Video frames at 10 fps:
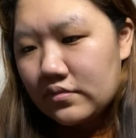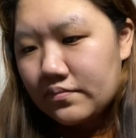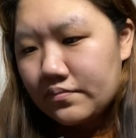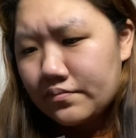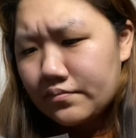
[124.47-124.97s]

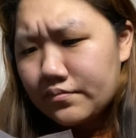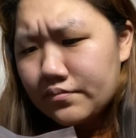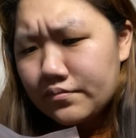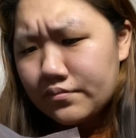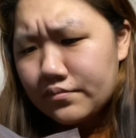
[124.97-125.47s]

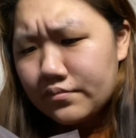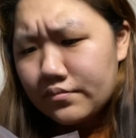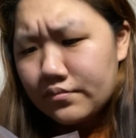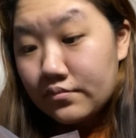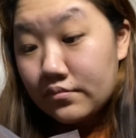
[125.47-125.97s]

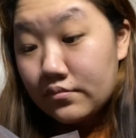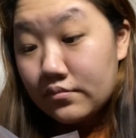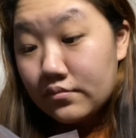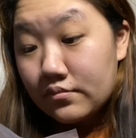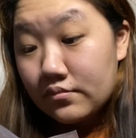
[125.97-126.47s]

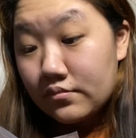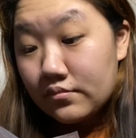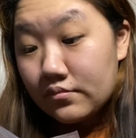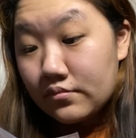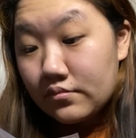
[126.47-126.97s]

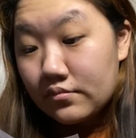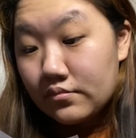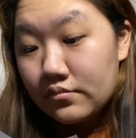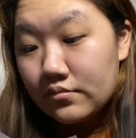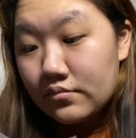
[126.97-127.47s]

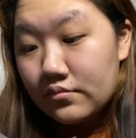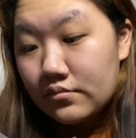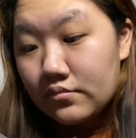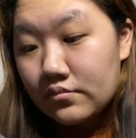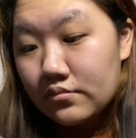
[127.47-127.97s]

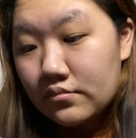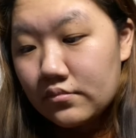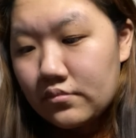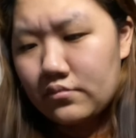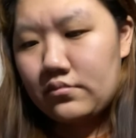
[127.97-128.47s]

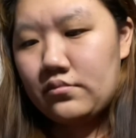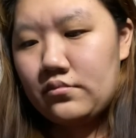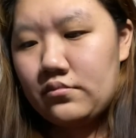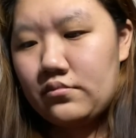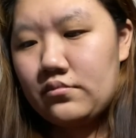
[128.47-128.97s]

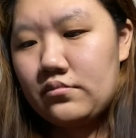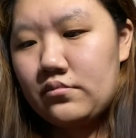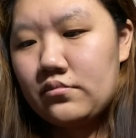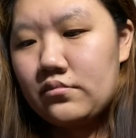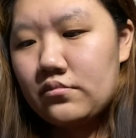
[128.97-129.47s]

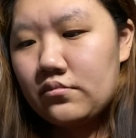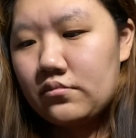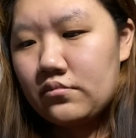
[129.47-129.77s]
Nobody speaks.